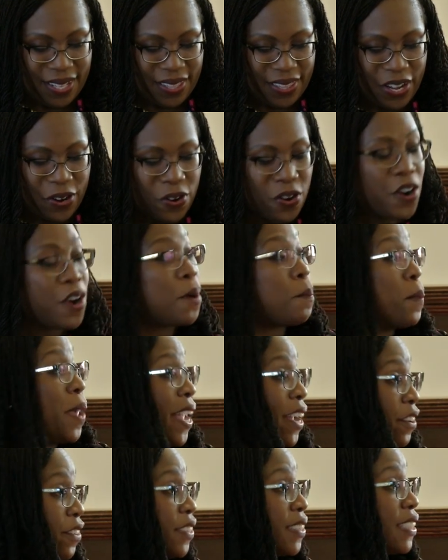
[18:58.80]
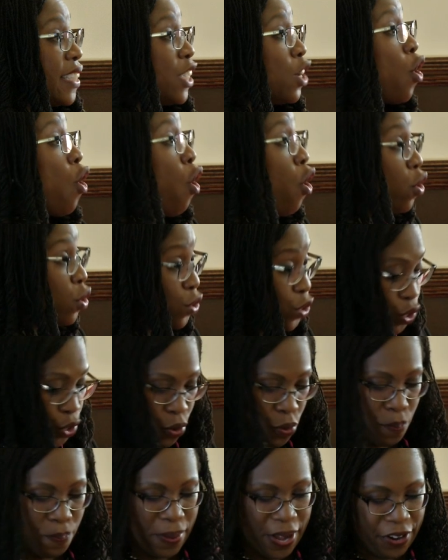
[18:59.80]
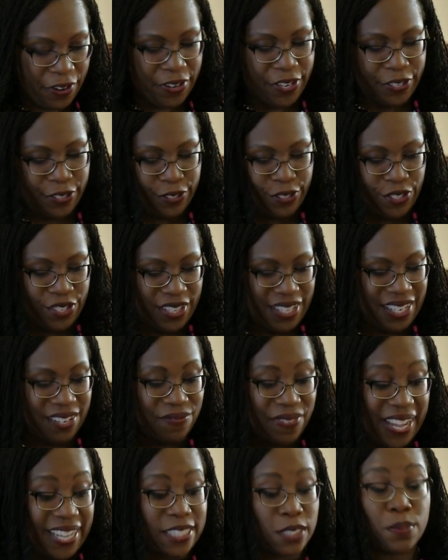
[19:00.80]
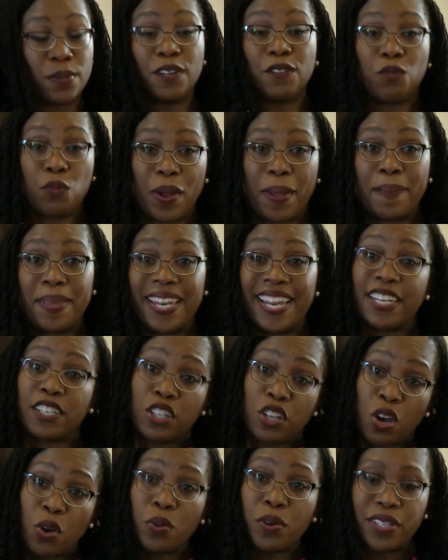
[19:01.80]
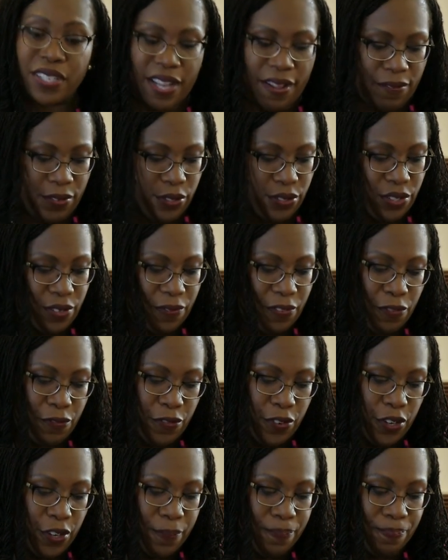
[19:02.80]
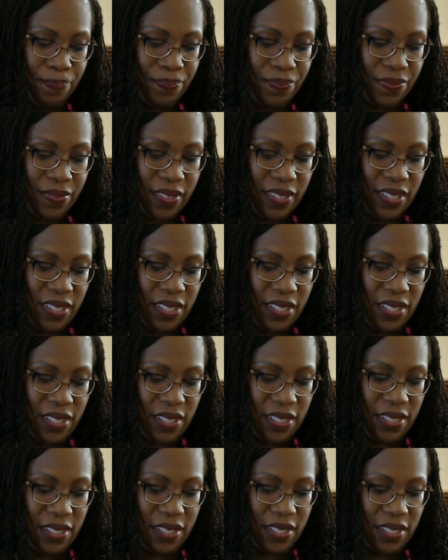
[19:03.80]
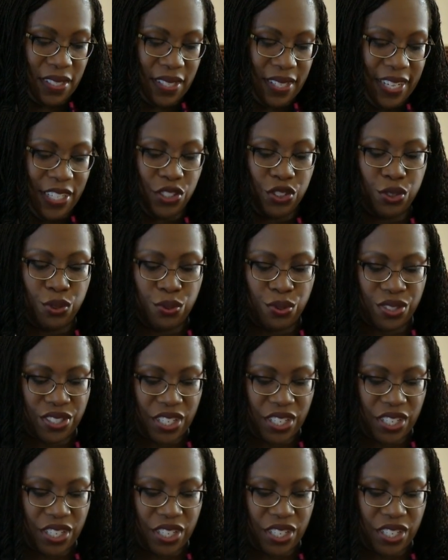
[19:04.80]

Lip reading: There are apparently also barriers to the advancement of women at lower levels of a firm. Issues